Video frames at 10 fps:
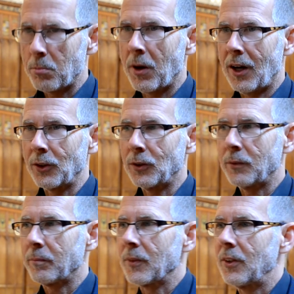
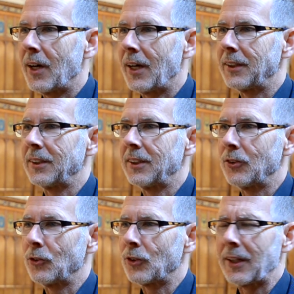model that
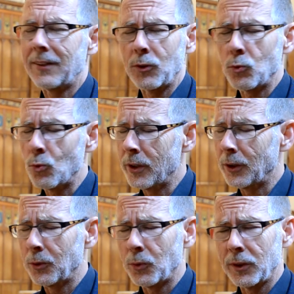is, I think,
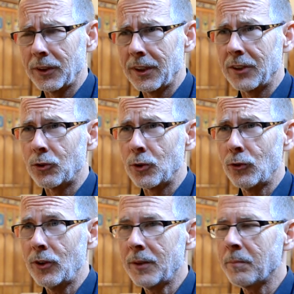really, really
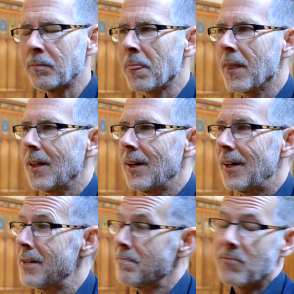interesting.
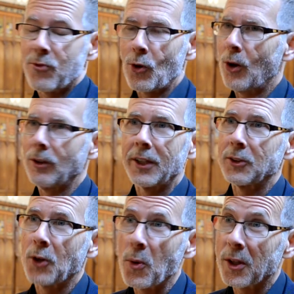And for all I
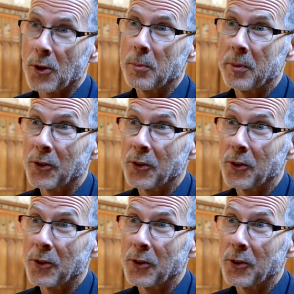know, it could be